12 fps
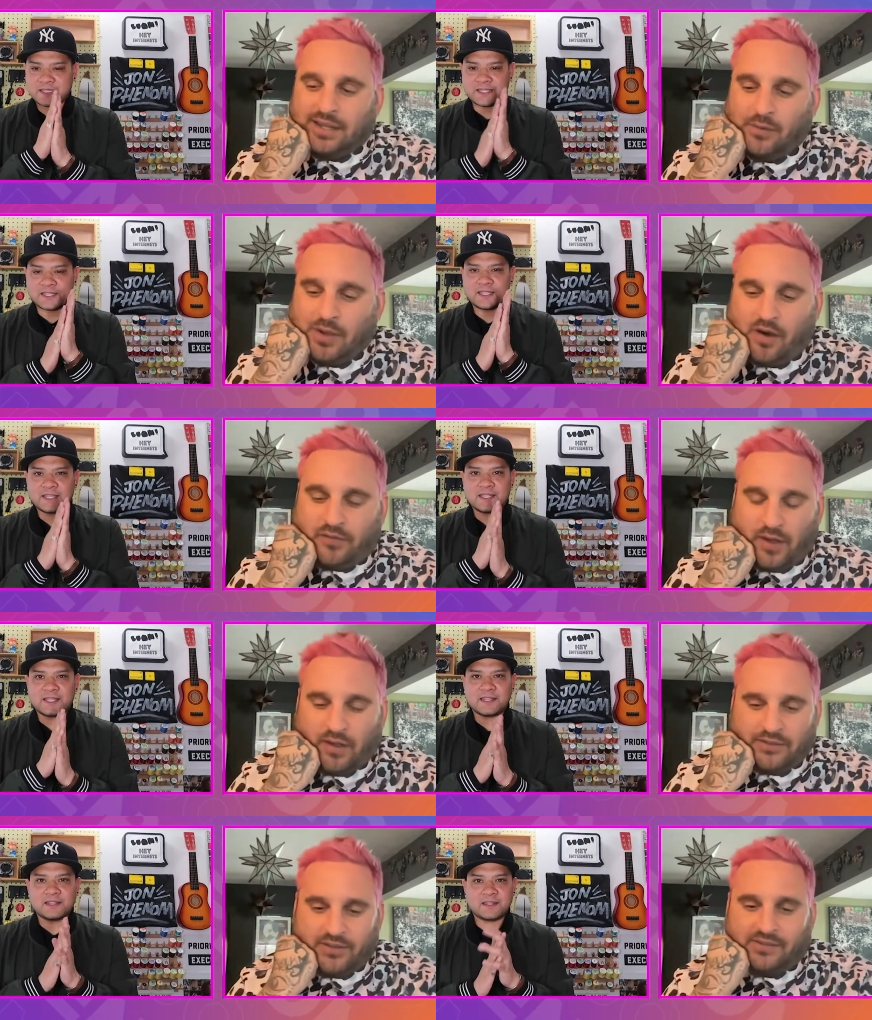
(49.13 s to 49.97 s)
Speaker 1: that we all
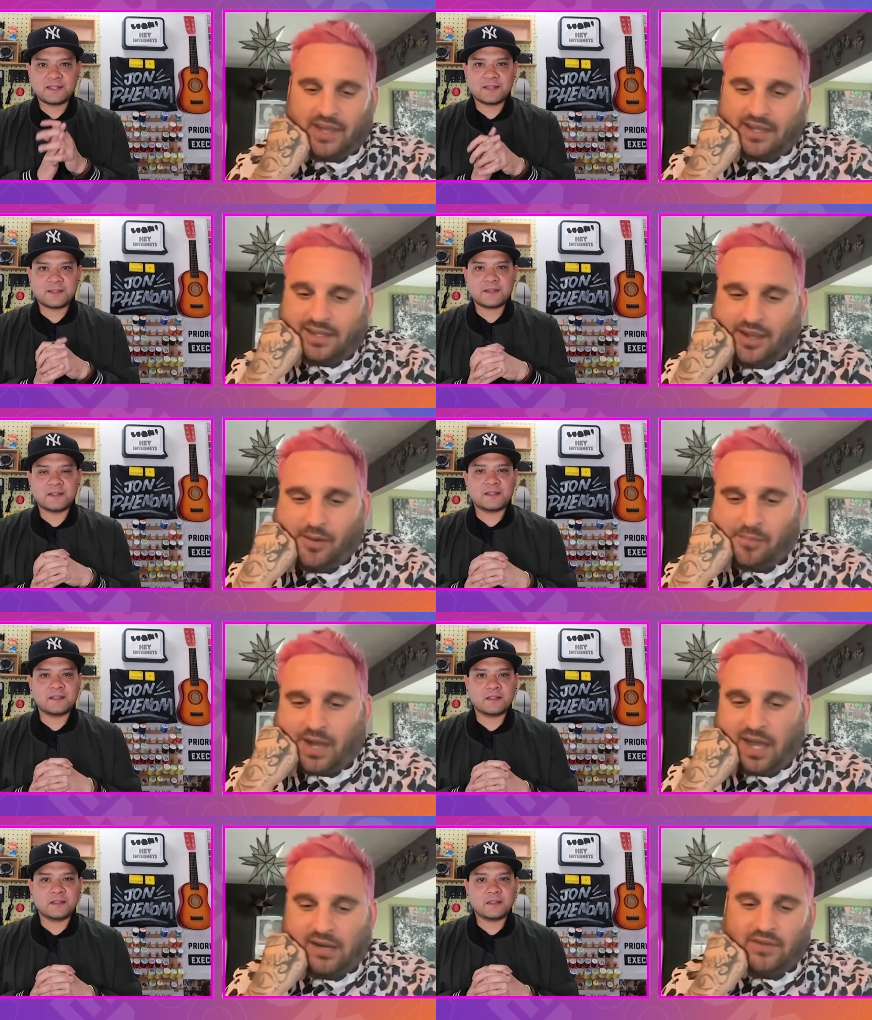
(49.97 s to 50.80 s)
fall into is like, you know,
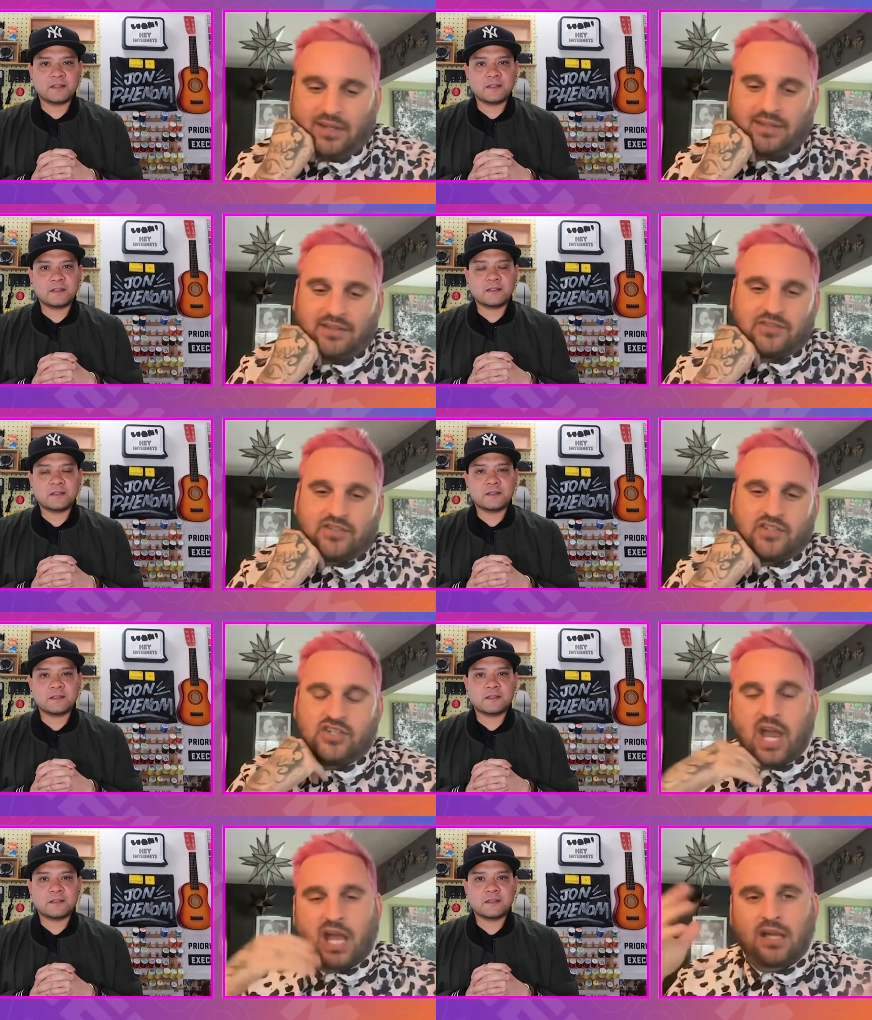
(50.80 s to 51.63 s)
I'm kind of like this
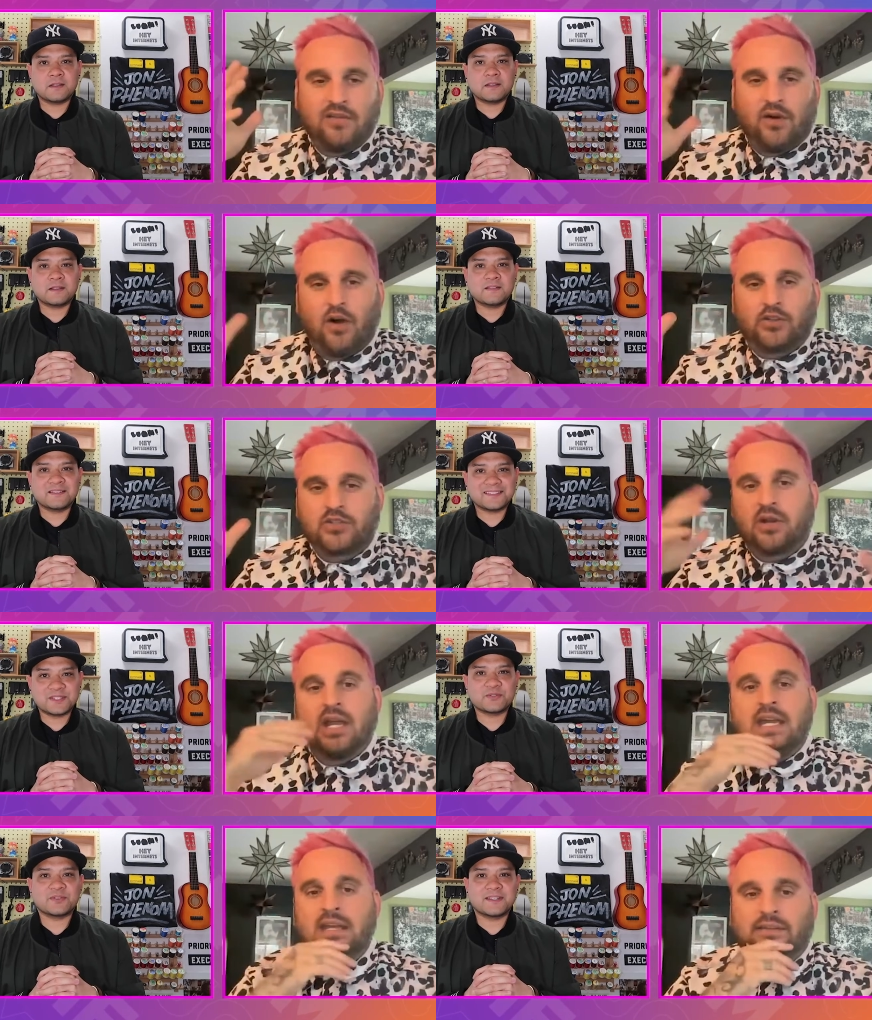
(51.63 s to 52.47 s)
jack of all
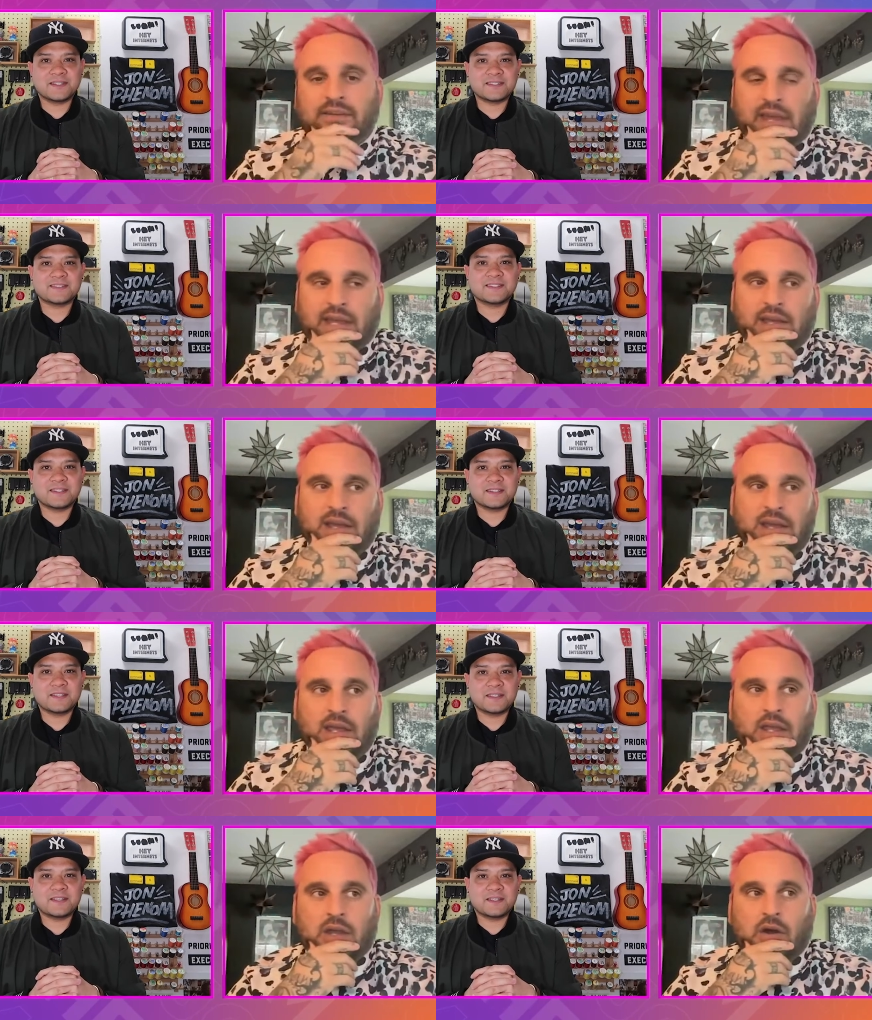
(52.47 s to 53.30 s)
trades. Like,
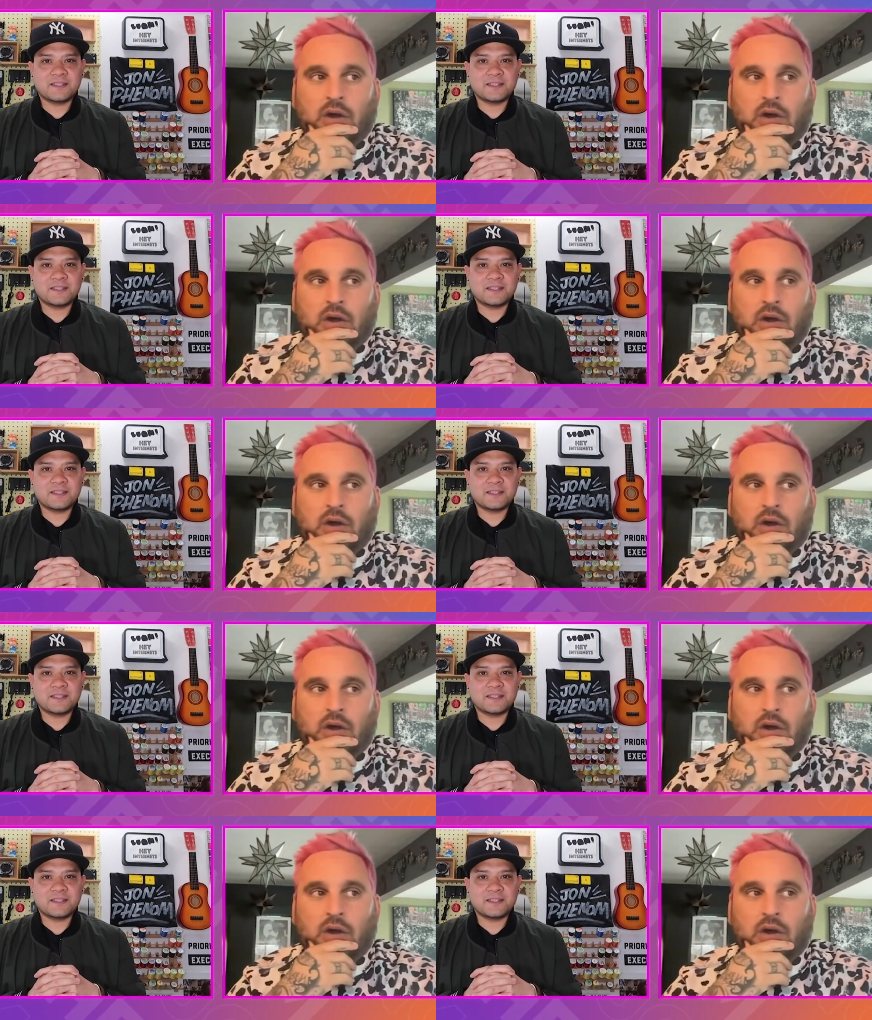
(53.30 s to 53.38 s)
you